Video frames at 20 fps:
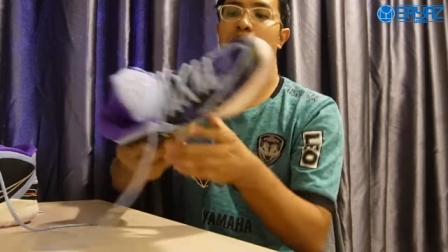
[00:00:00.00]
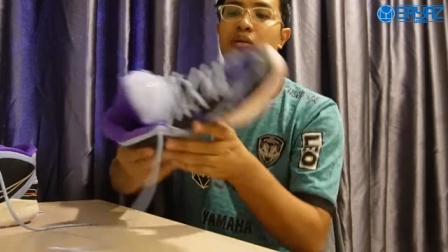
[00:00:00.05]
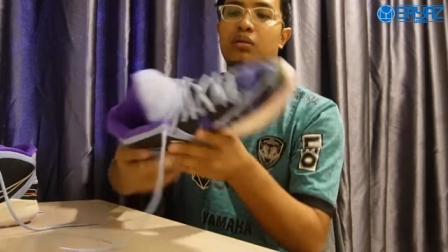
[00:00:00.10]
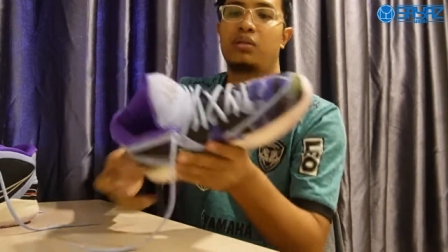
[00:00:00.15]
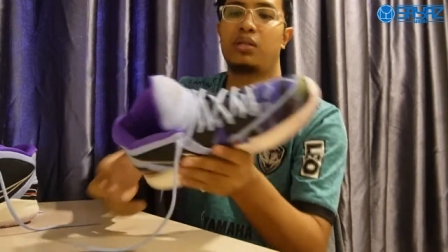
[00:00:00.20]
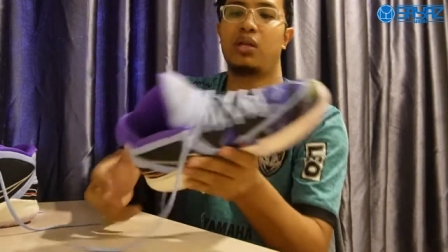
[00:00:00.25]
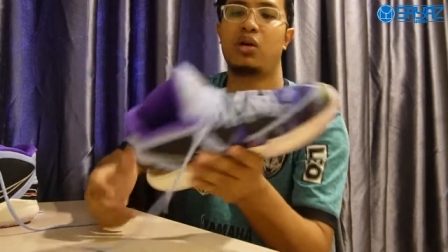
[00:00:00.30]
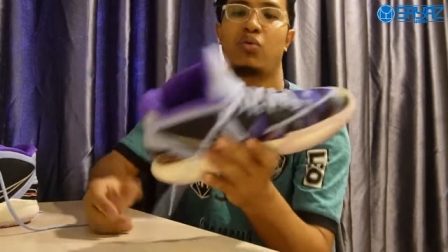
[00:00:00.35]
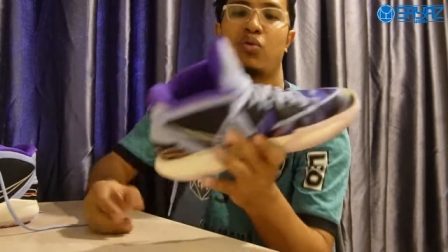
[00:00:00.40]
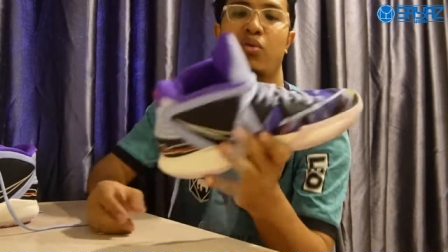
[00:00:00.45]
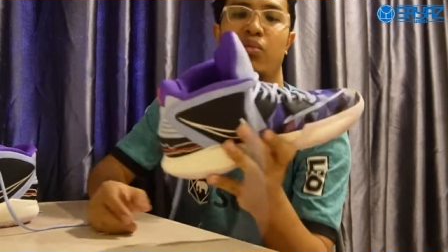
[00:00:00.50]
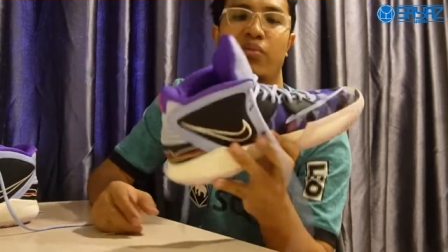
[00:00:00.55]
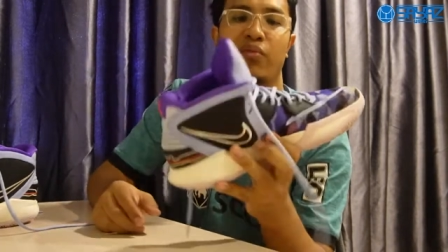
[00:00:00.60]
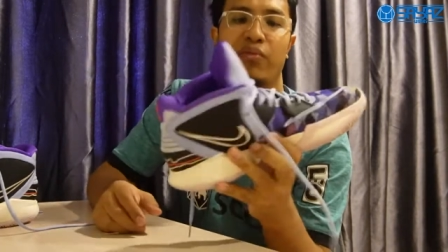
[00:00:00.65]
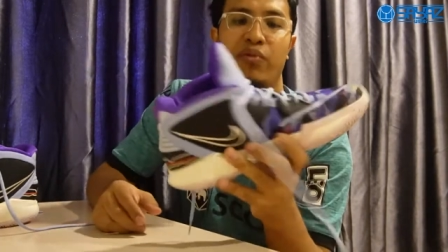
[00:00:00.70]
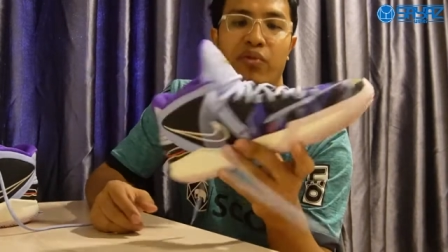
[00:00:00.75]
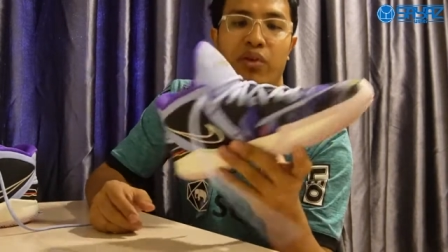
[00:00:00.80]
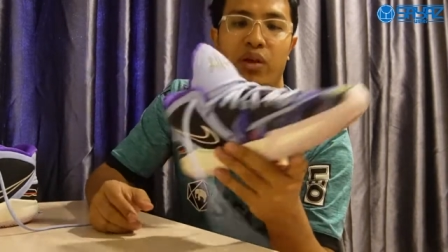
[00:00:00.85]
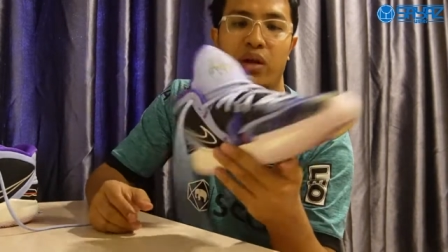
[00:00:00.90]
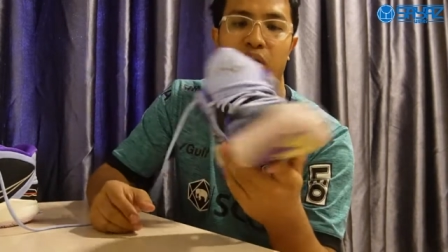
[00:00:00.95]
now we're
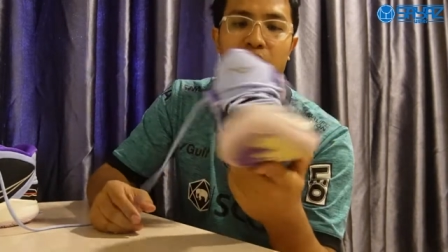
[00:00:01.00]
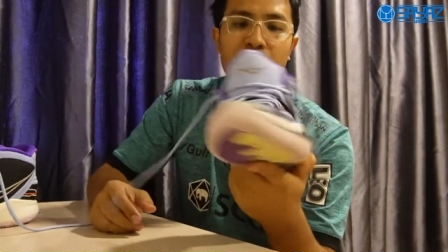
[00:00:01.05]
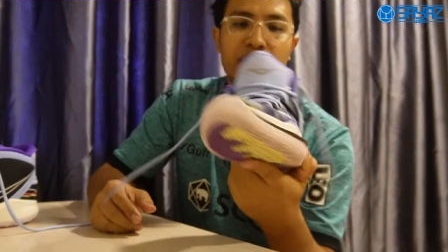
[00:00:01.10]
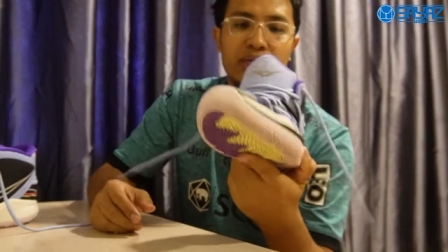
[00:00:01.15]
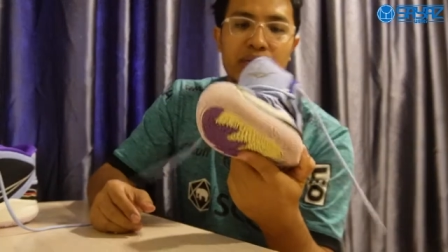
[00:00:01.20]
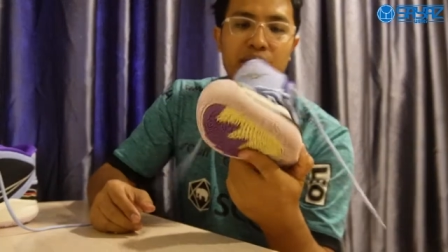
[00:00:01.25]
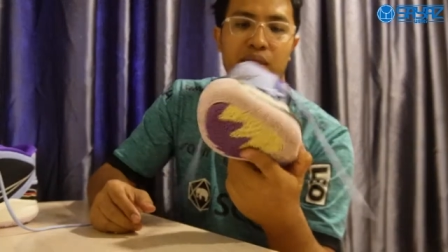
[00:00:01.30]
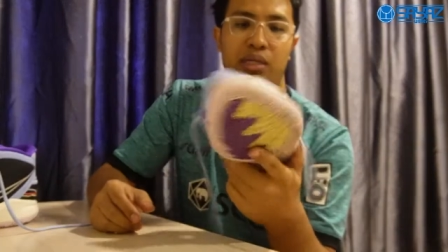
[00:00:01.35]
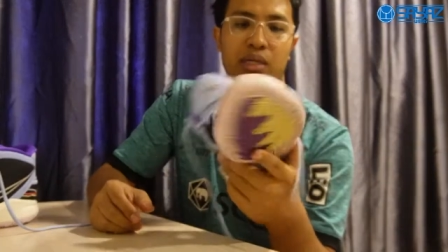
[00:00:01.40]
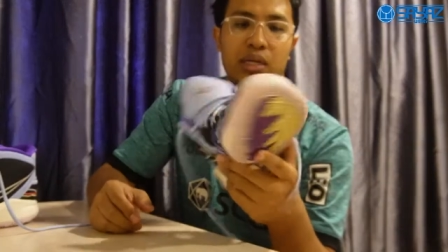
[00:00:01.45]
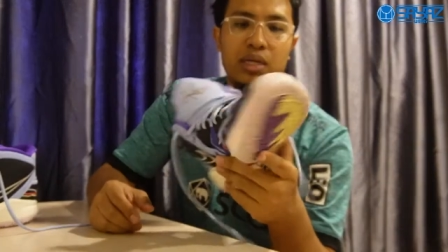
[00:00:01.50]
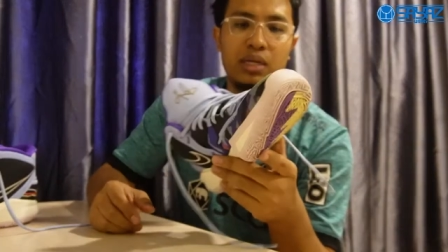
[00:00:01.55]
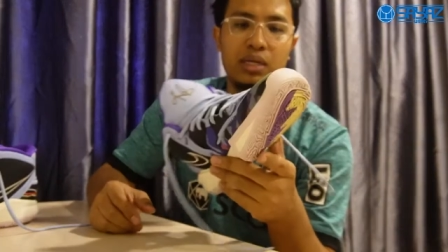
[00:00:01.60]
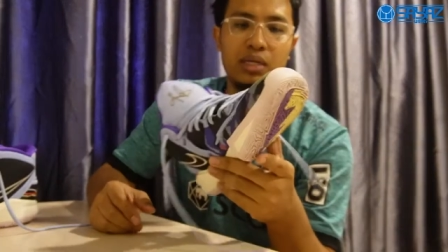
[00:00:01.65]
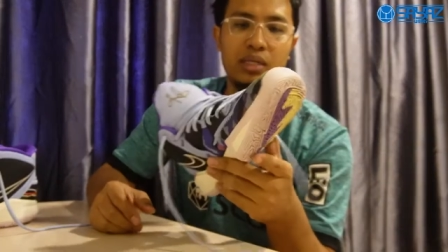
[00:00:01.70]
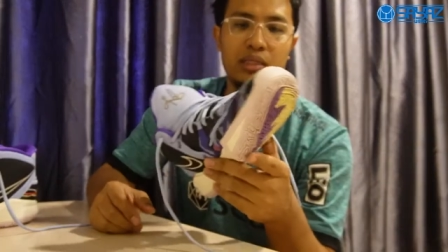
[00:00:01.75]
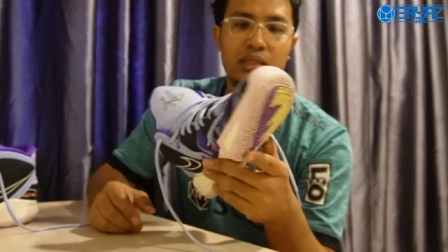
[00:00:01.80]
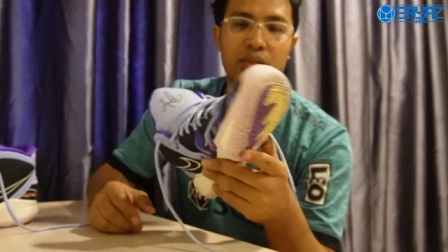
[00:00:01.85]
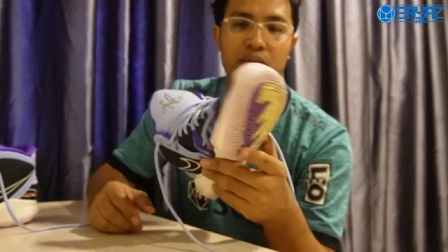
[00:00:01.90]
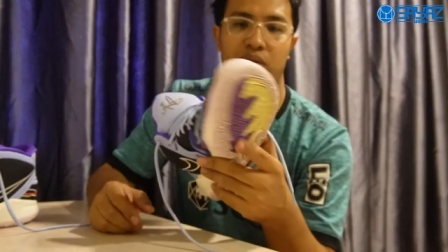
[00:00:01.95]
moving on
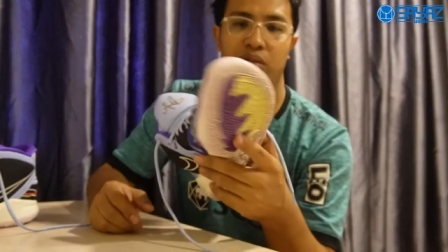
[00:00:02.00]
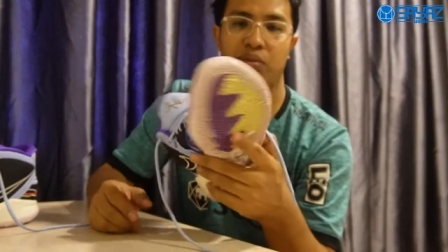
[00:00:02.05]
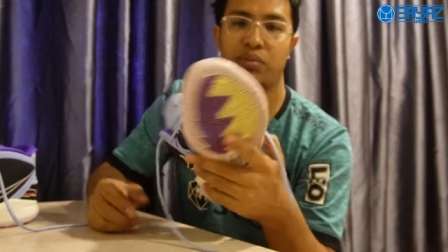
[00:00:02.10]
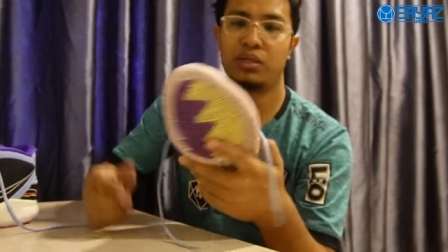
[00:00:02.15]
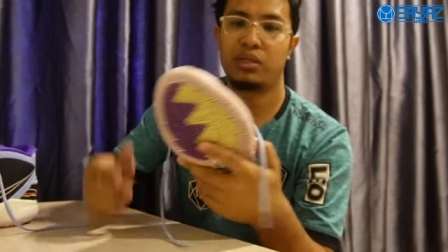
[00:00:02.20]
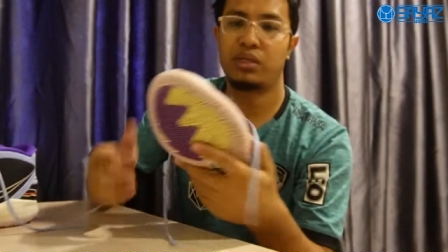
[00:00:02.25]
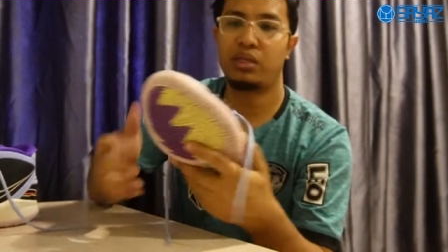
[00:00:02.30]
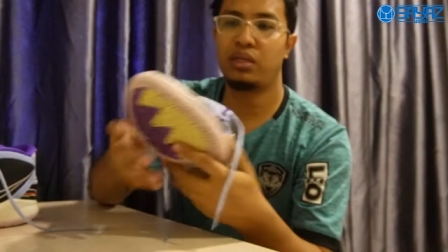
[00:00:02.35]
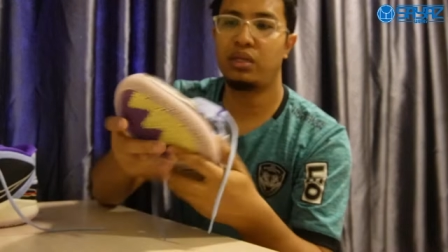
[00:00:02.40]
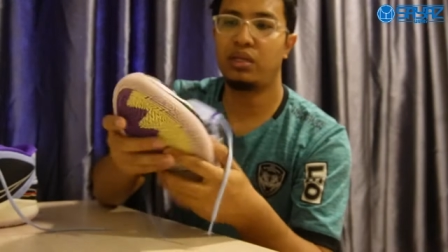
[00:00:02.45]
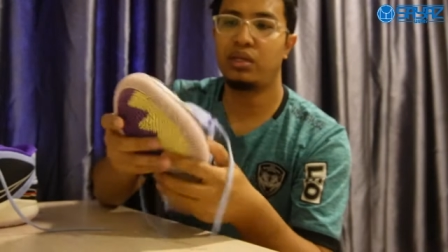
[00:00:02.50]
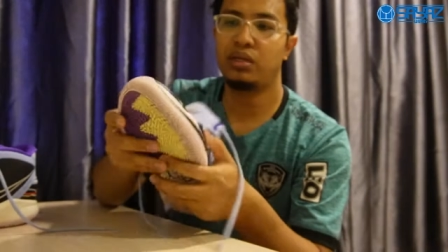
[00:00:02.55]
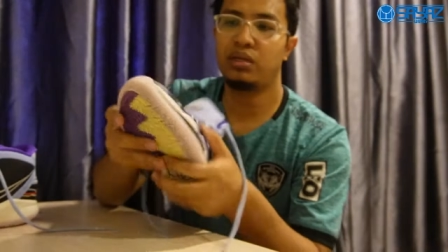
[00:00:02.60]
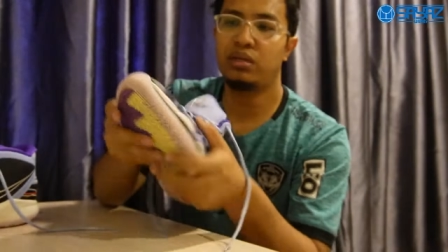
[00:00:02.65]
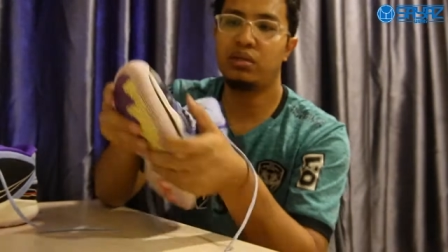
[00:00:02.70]
to the material.